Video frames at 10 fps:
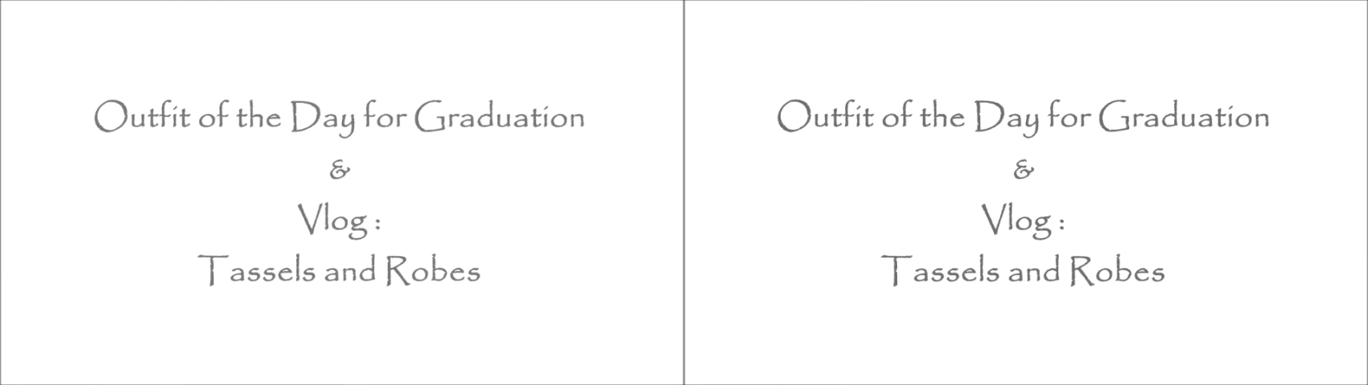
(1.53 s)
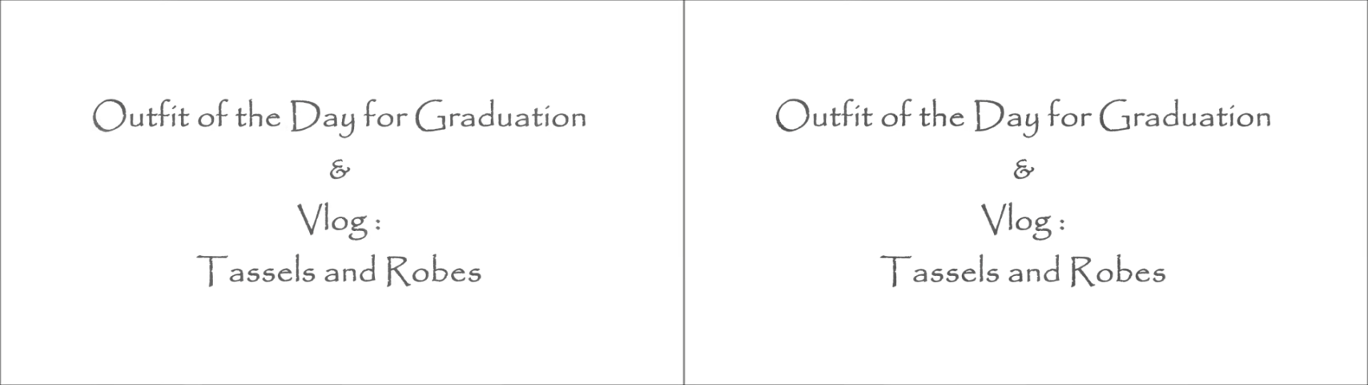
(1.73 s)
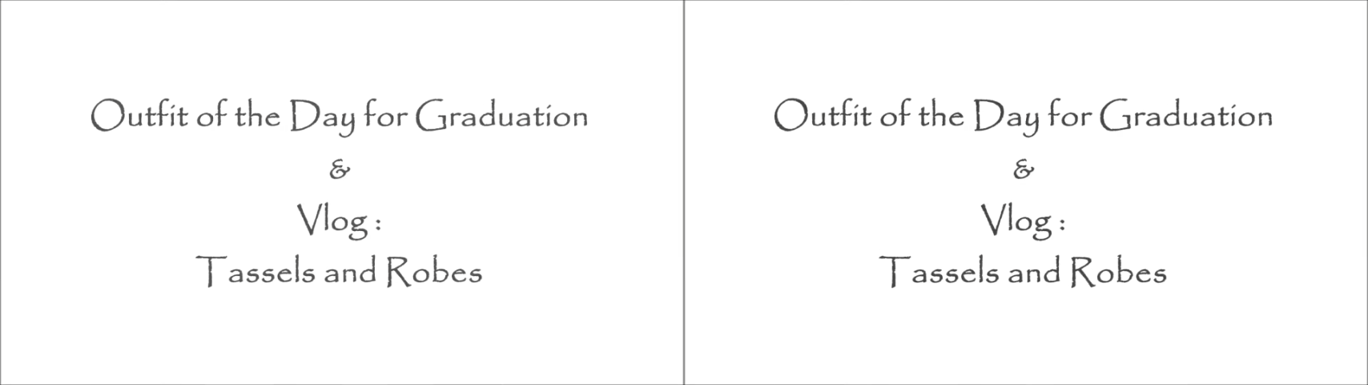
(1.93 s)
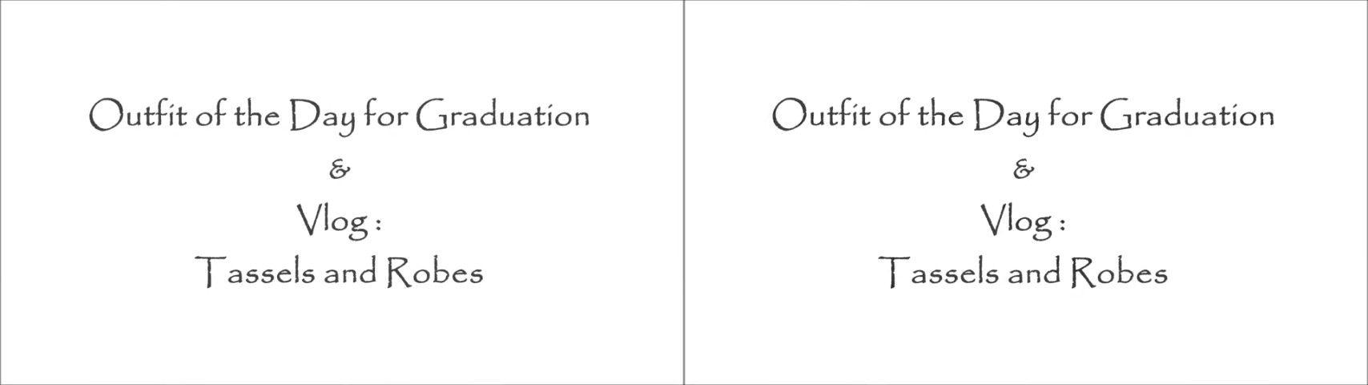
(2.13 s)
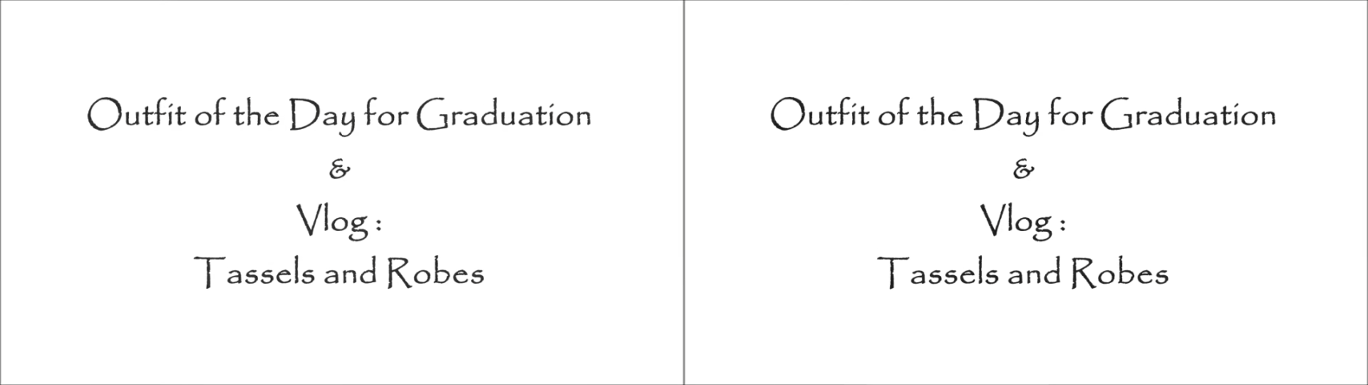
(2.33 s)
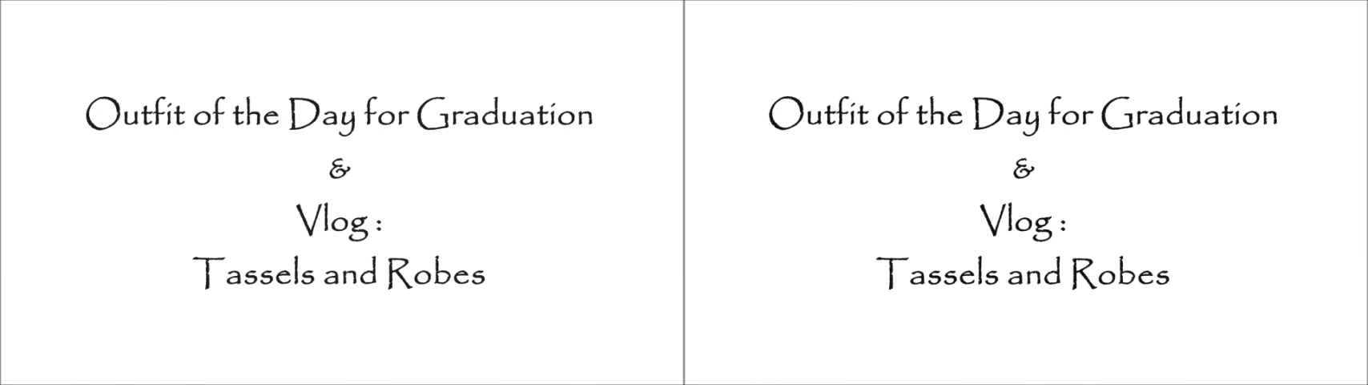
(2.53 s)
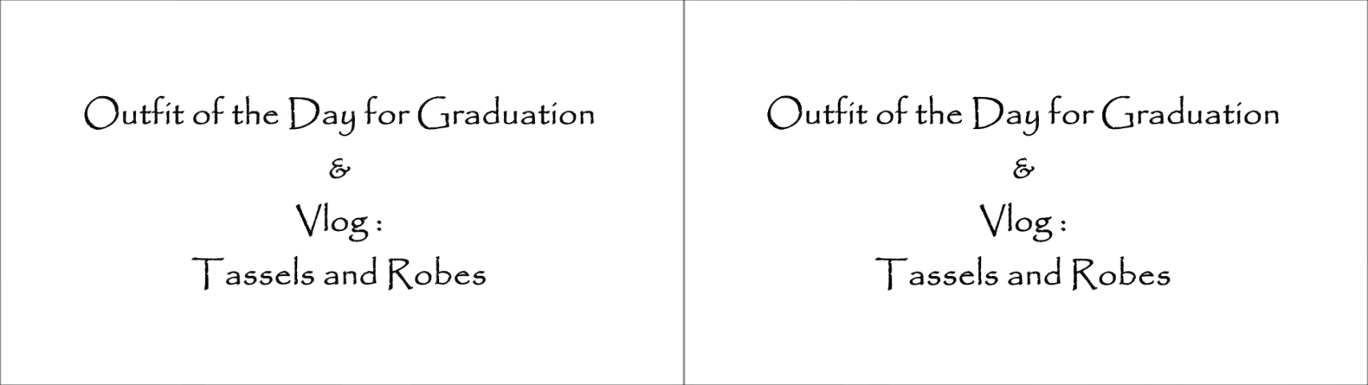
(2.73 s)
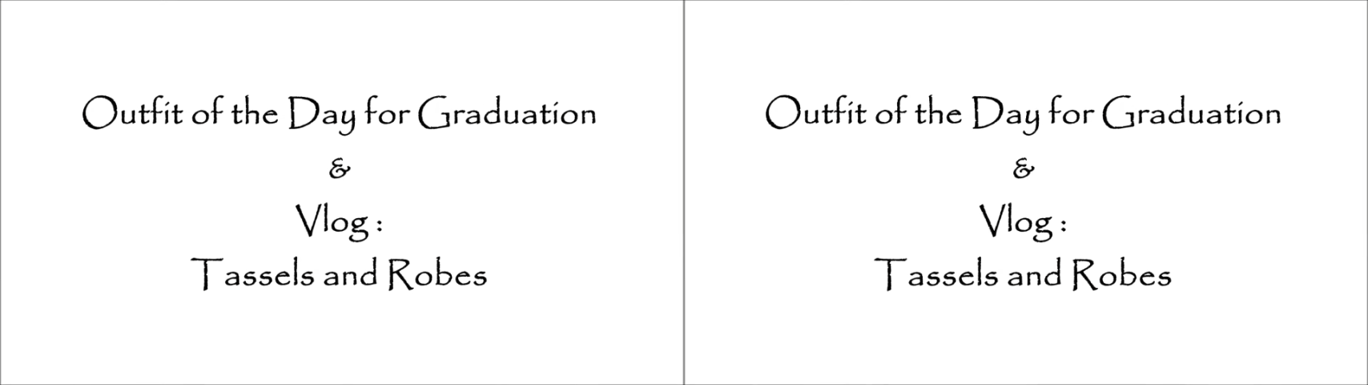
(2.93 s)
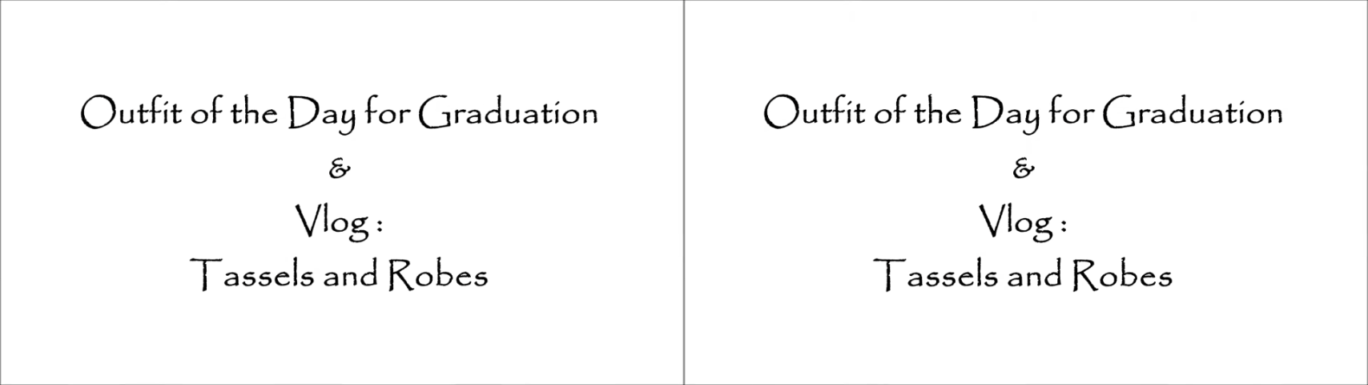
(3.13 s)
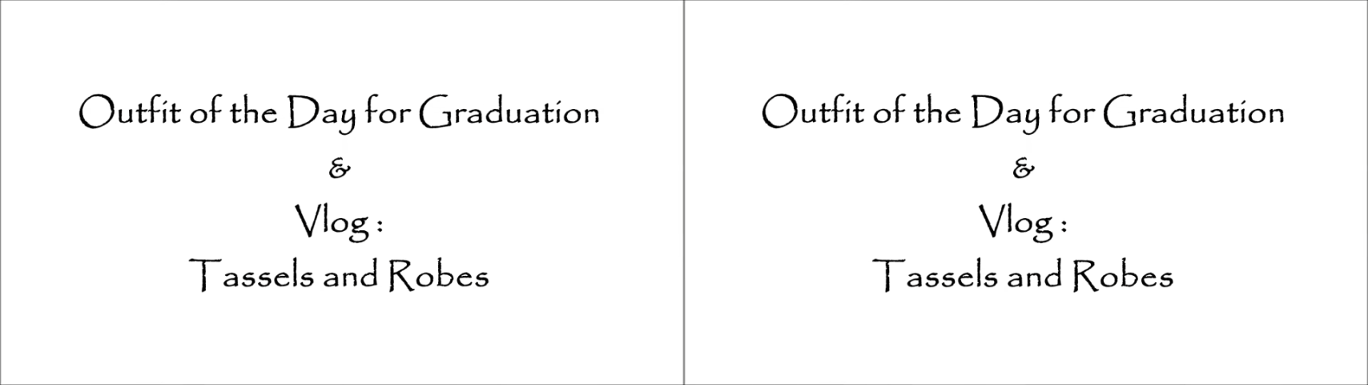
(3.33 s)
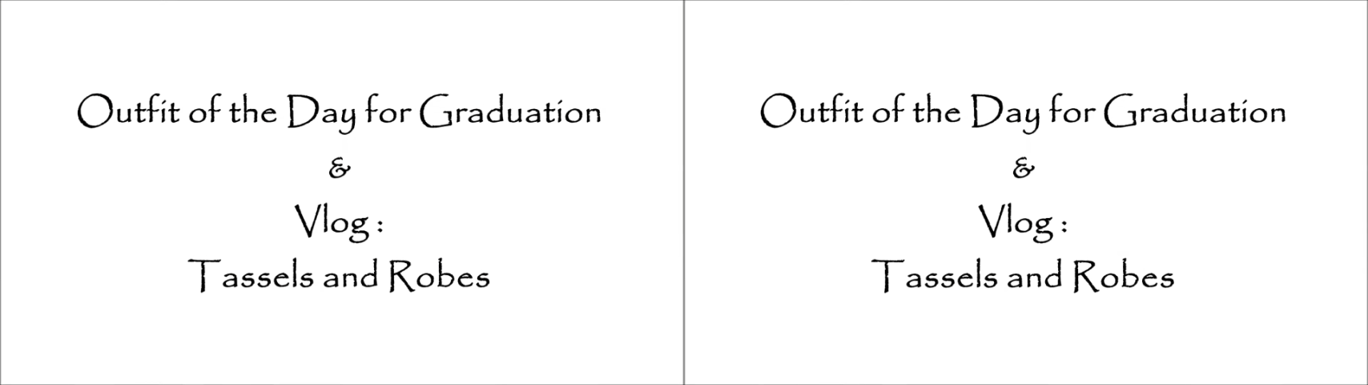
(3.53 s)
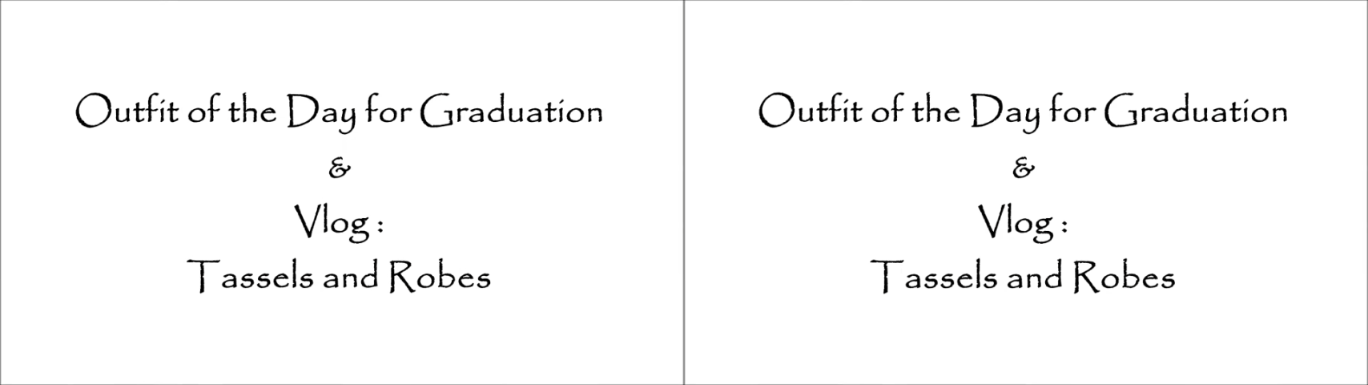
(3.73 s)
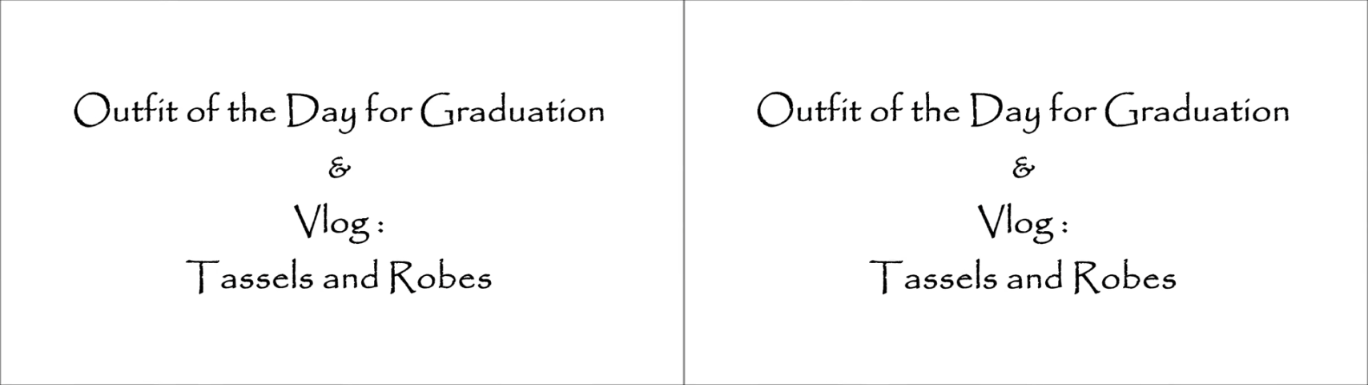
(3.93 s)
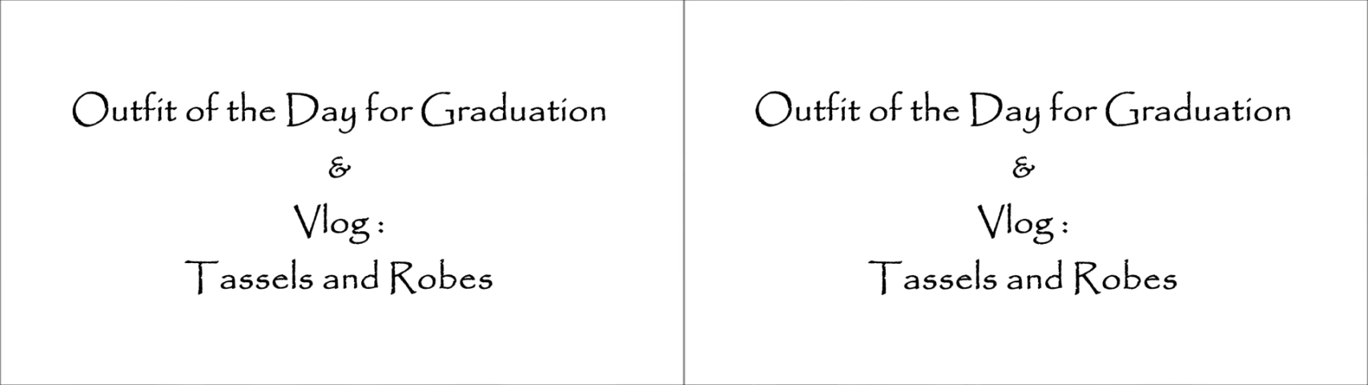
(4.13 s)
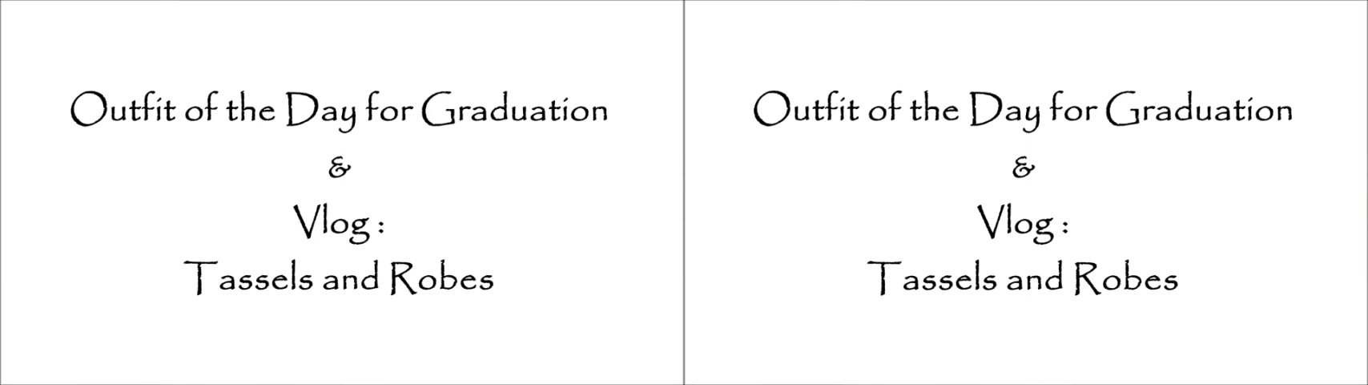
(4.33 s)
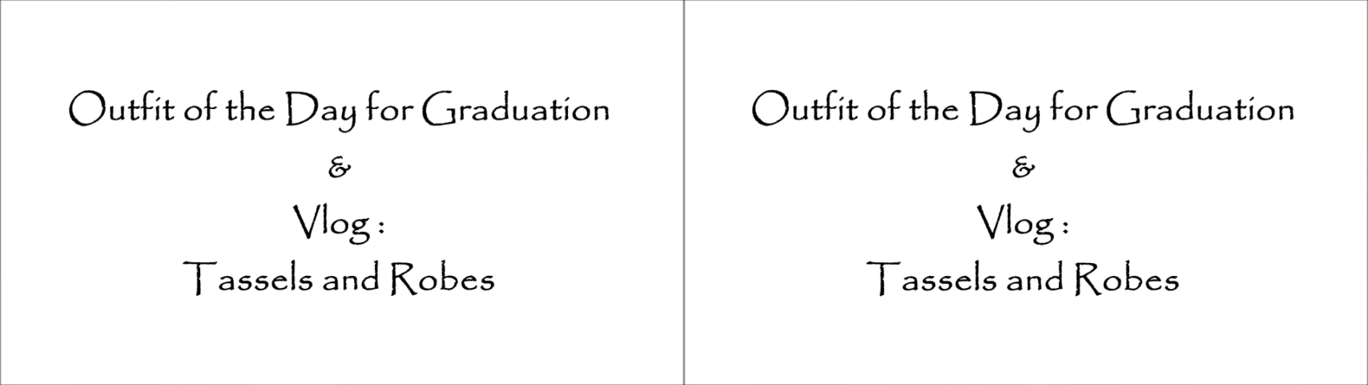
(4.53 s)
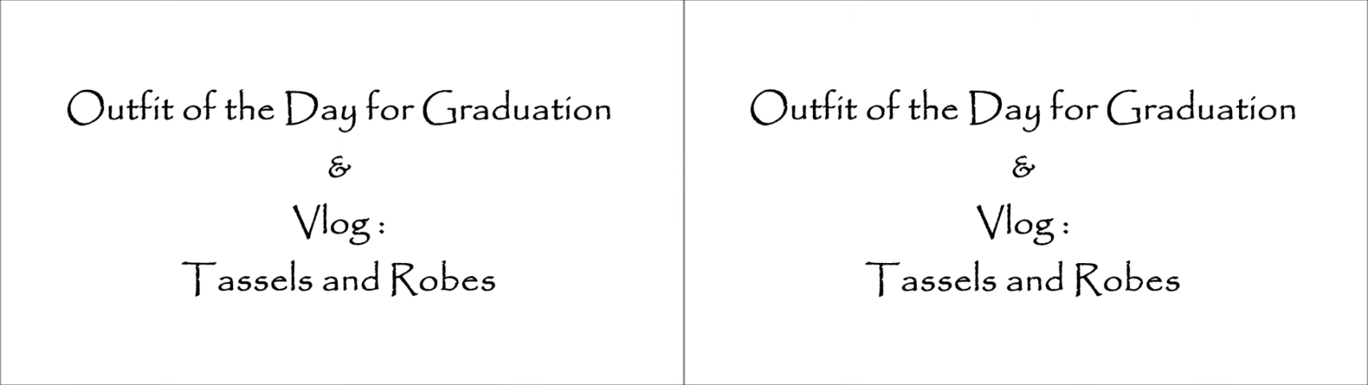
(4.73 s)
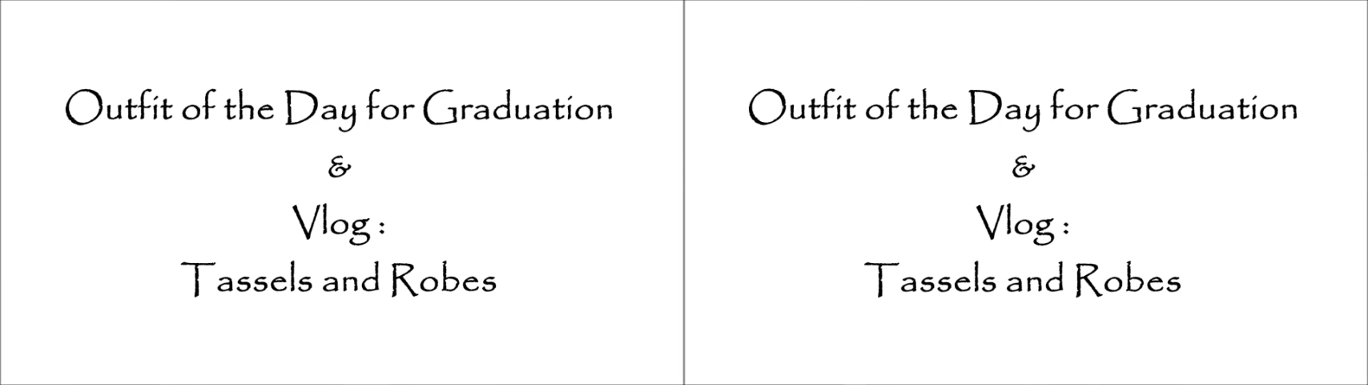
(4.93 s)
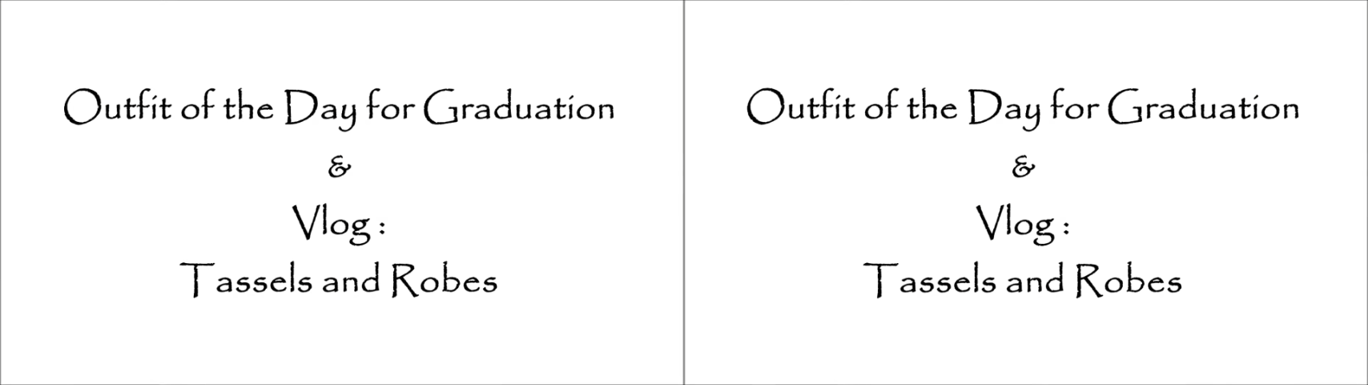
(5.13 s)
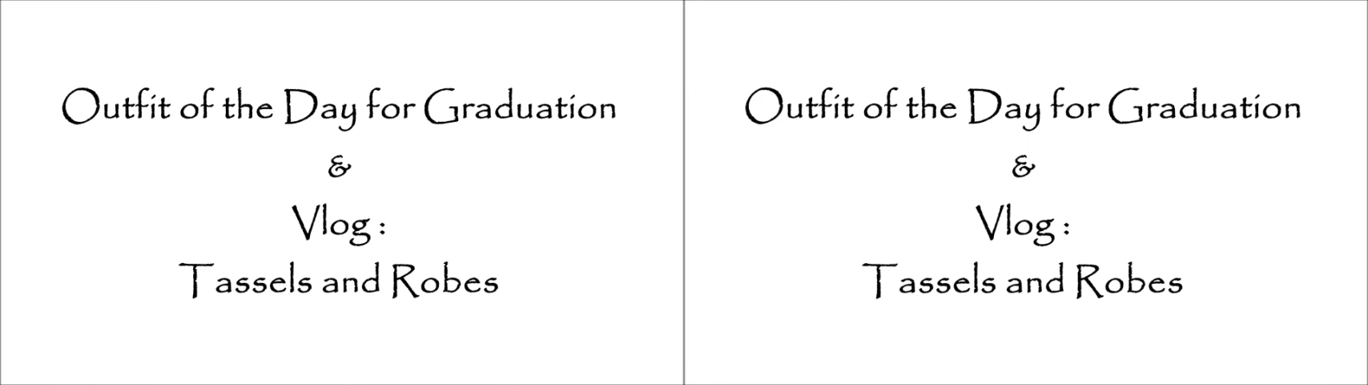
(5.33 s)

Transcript: (no speaker visible)